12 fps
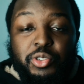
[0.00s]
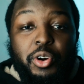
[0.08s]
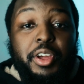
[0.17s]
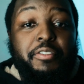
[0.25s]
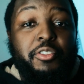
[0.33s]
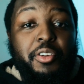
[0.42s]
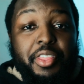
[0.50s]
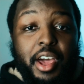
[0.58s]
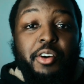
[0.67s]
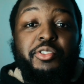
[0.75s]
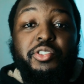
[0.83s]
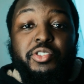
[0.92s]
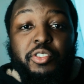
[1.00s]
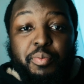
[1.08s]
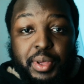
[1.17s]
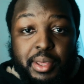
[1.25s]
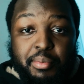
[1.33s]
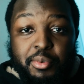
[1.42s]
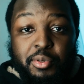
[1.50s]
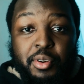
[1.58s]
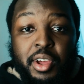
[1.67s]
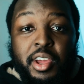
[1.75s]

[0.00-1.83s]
or if not thousands of people